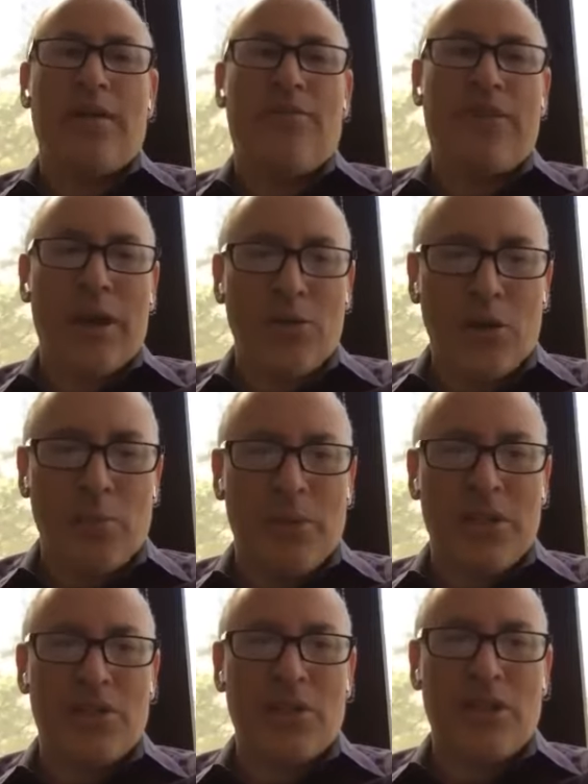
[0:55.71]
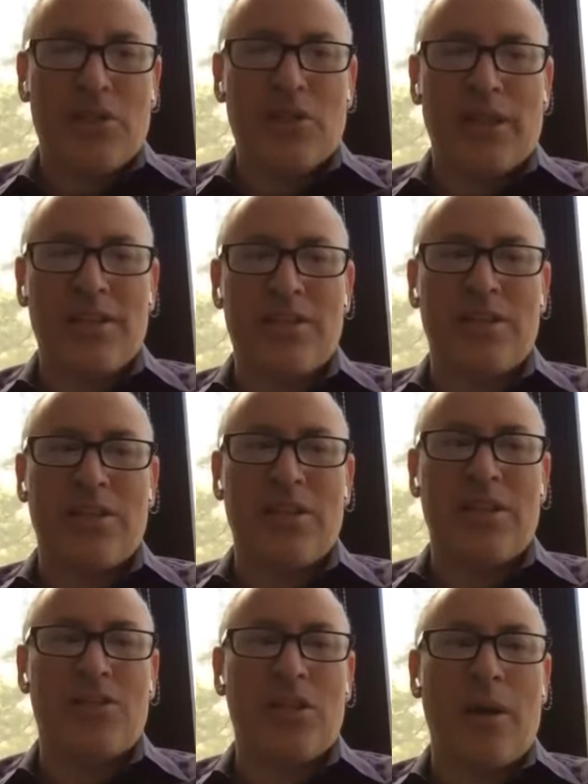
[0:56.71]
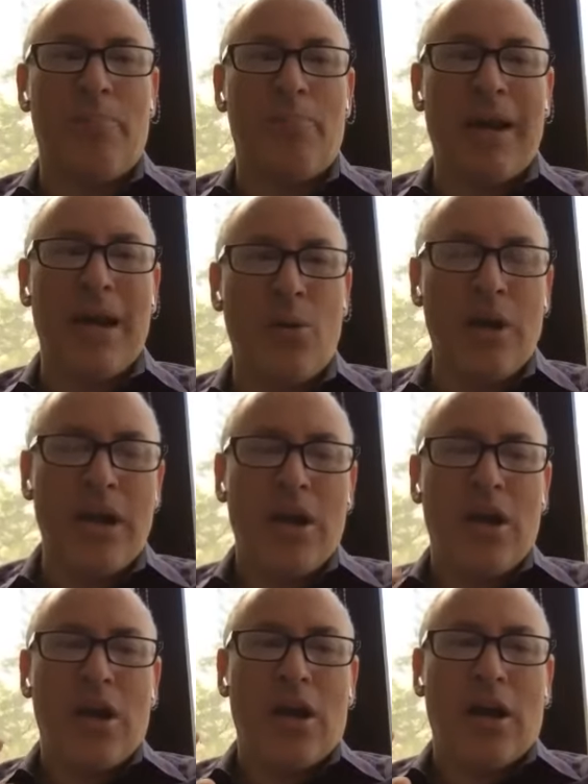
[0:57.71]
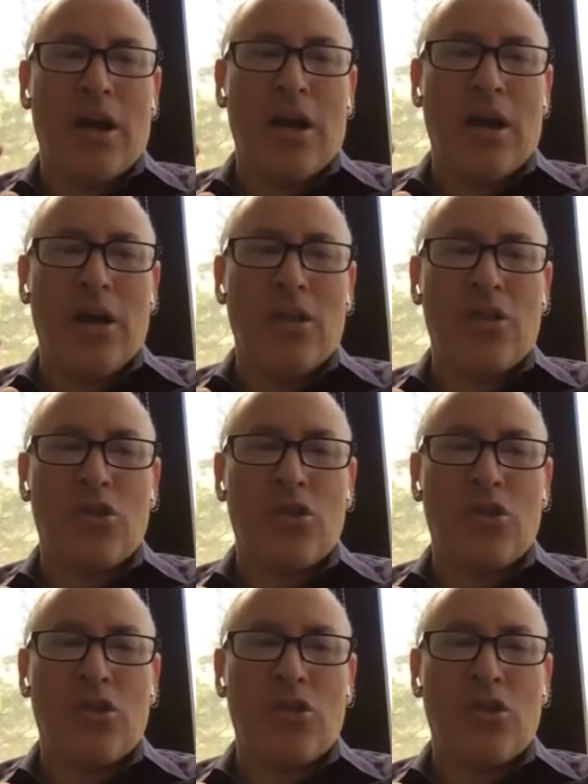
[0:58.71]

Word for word: founded the business listen to this about uh,